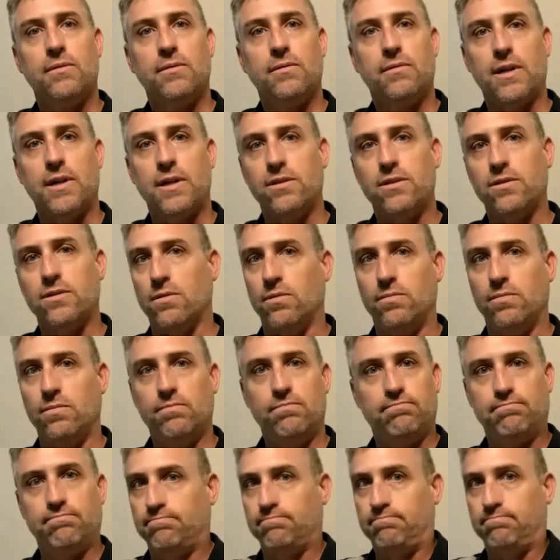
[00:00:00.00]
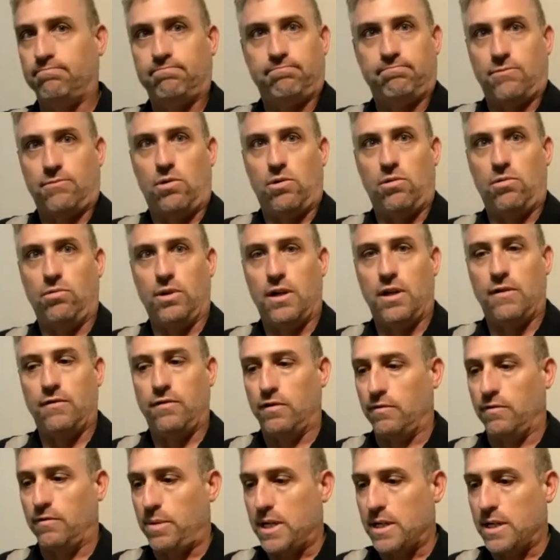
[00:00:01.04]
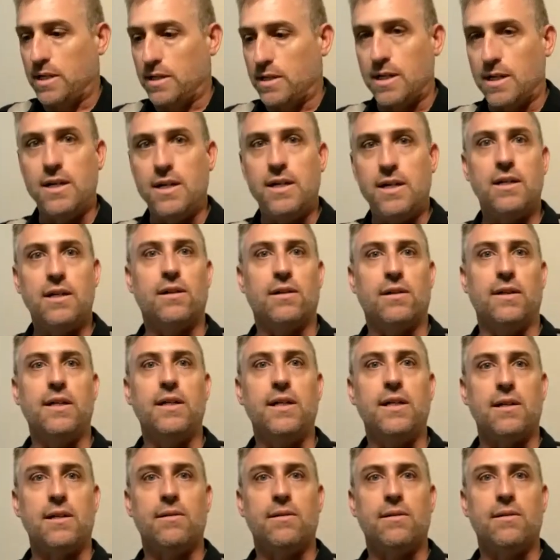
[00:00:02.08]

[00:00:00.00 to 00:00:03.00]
that's a whole level of being needy and clingy.